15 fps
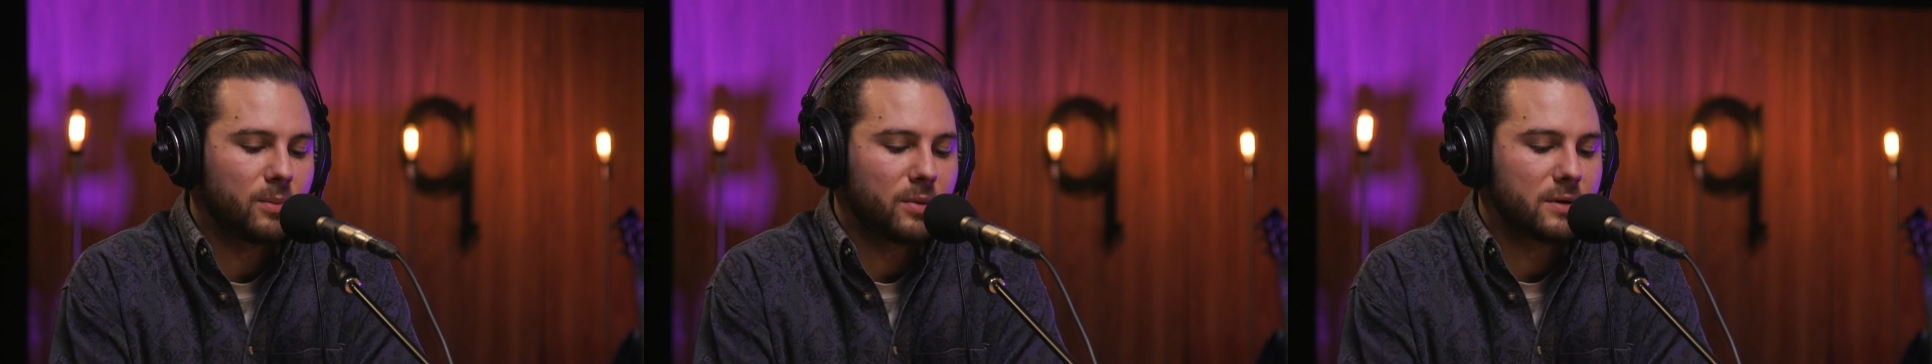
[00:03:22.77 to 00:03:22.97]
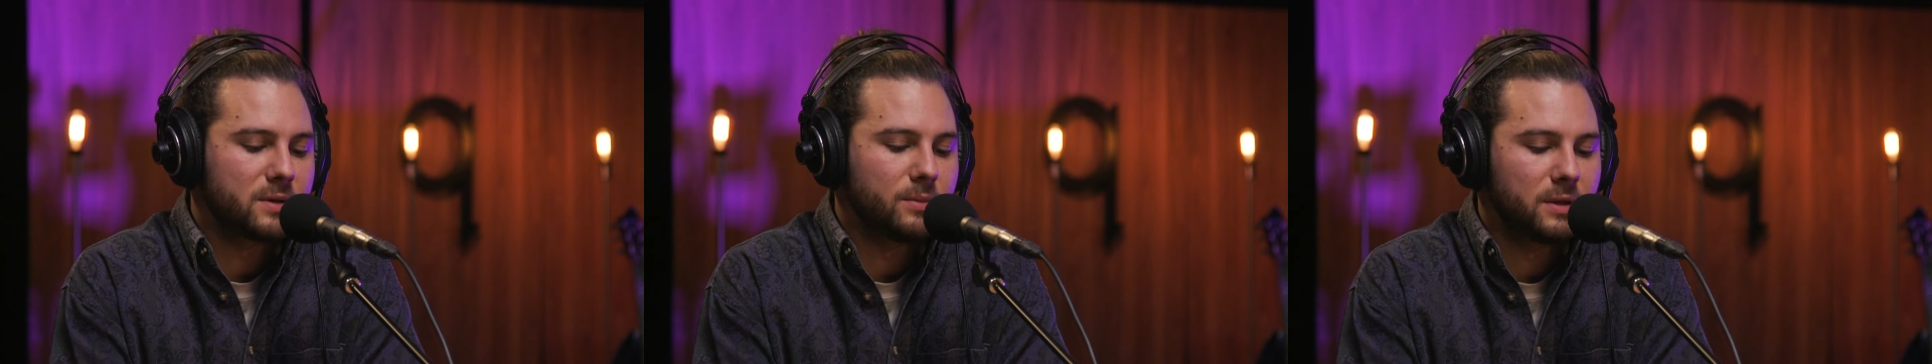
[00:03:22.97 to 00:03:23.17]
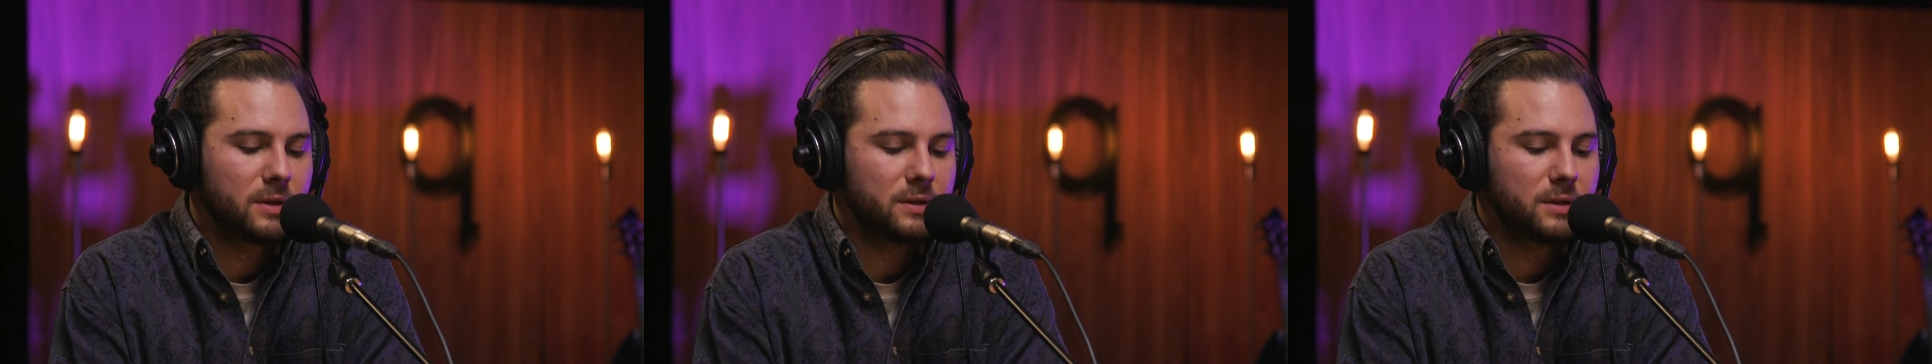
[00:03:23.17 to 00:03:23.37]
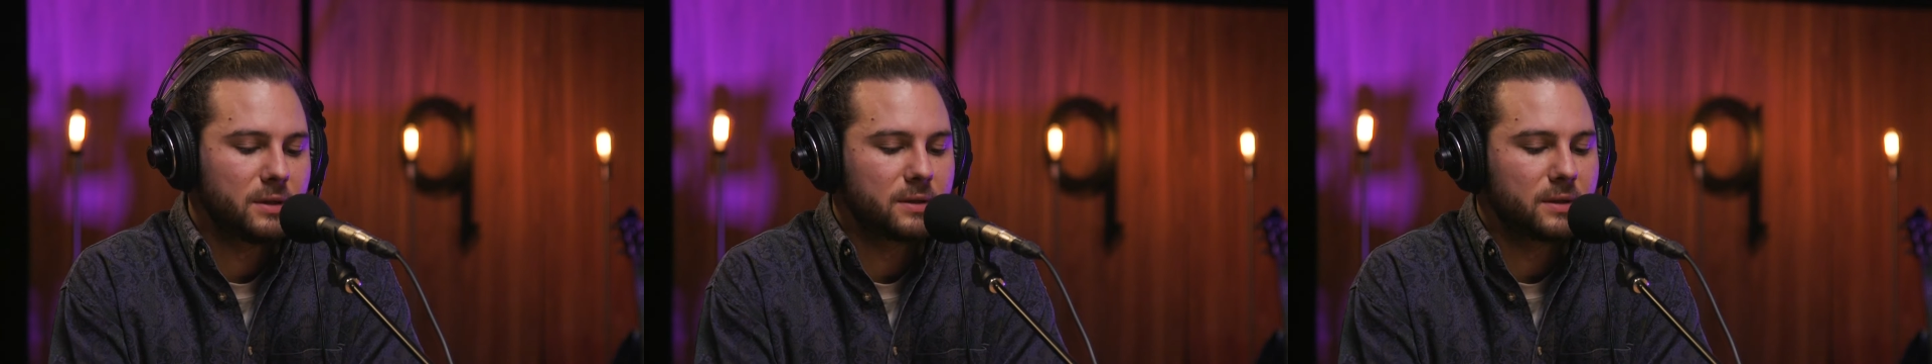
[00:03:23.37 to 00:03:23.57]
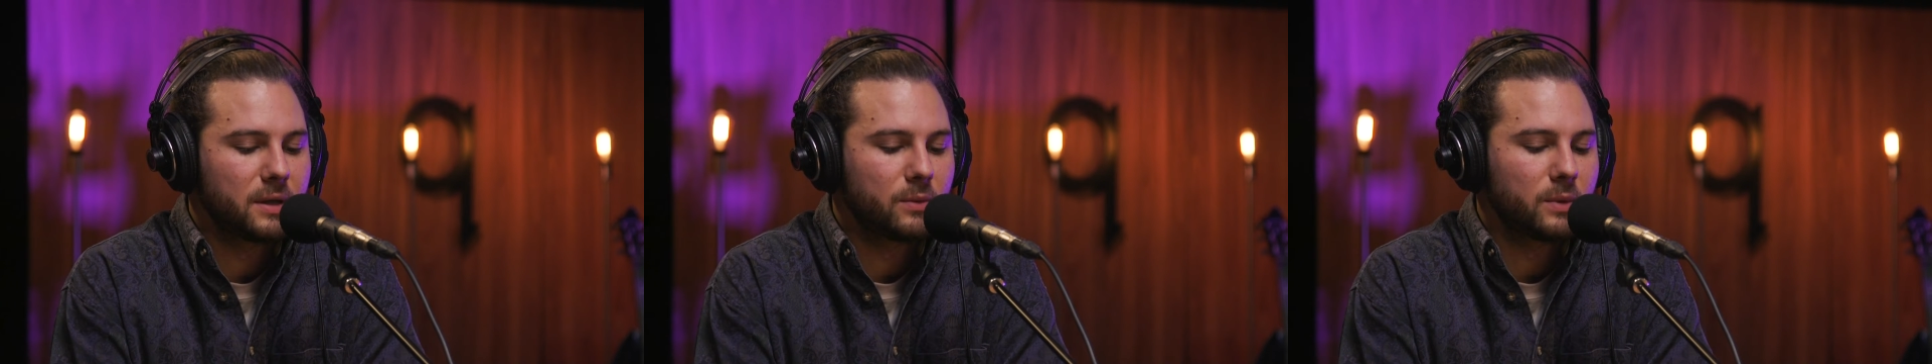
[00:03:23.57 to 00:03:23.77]

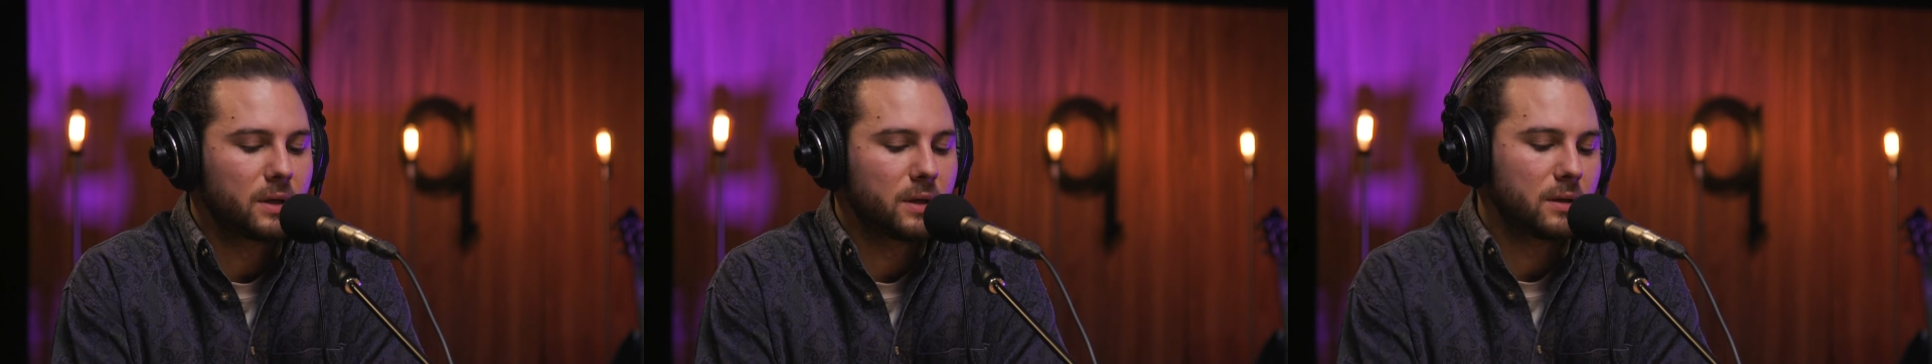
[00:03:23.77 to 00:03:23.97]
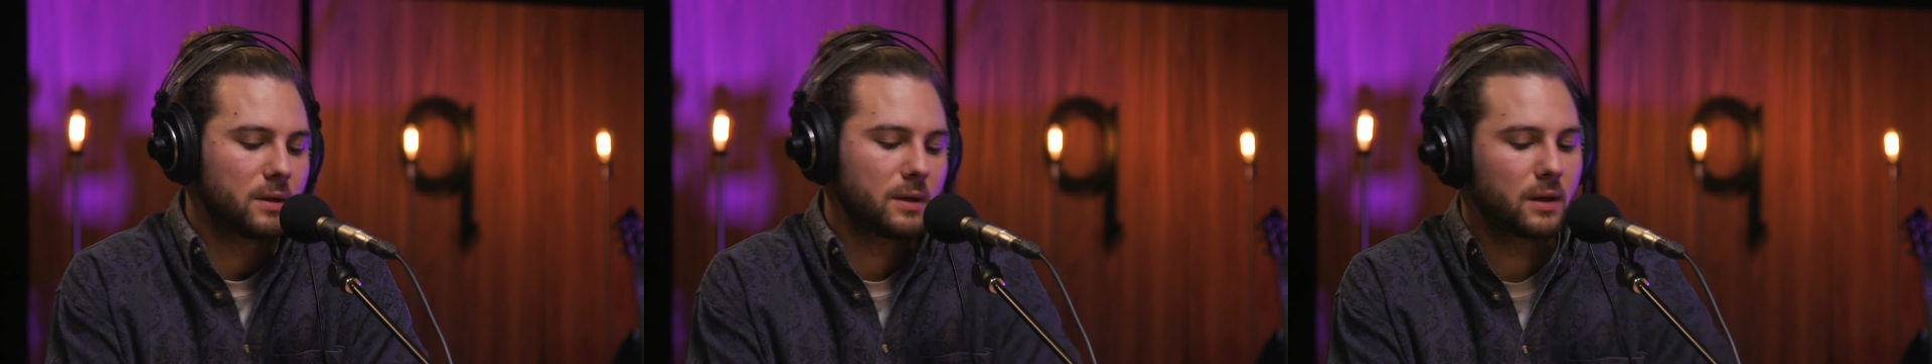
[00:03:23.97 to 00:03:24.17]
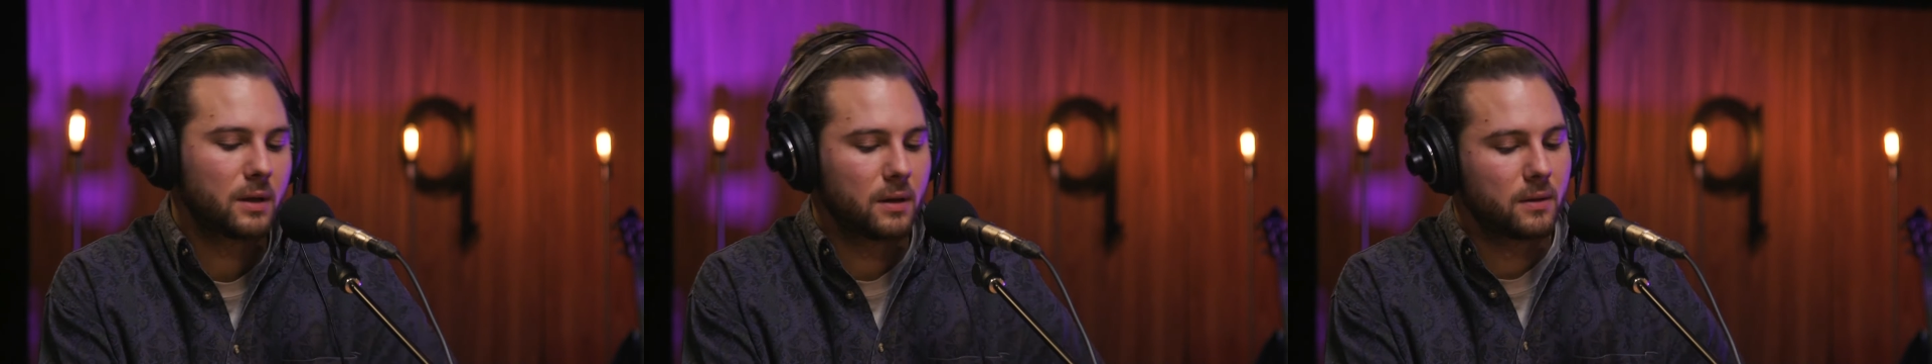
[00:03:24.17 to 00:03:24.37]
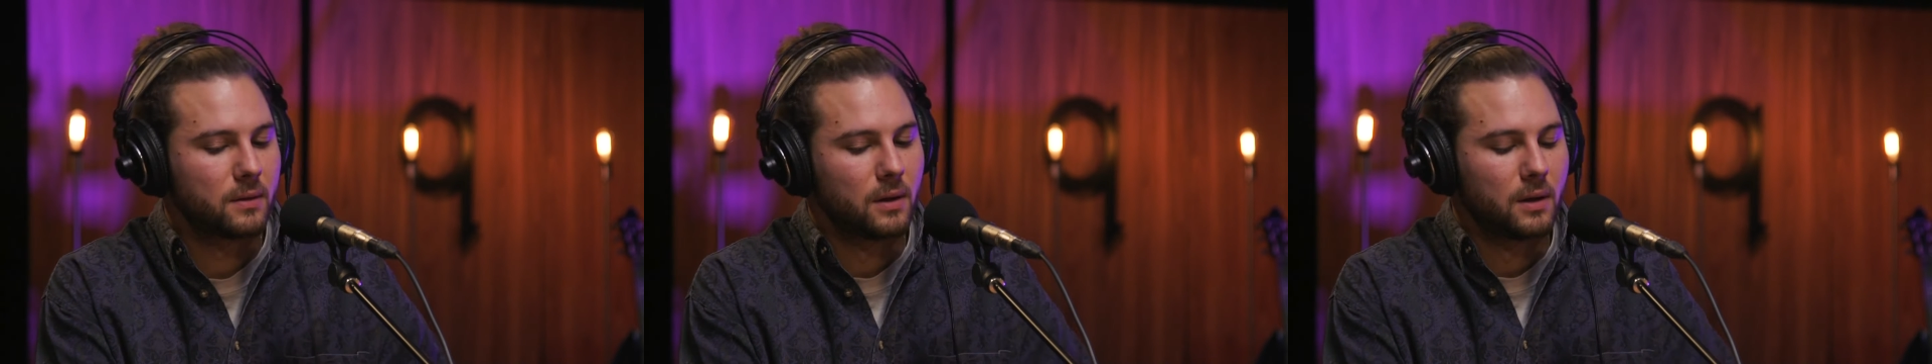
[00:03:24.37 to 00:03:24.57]
possibilities that we can like